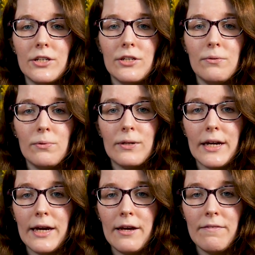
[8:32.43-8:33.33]
you will
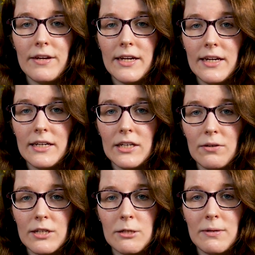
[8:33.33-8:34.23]
have a
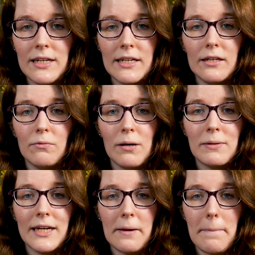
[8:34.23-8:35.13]
USB
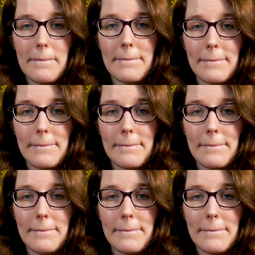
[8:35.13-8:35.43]
webcam.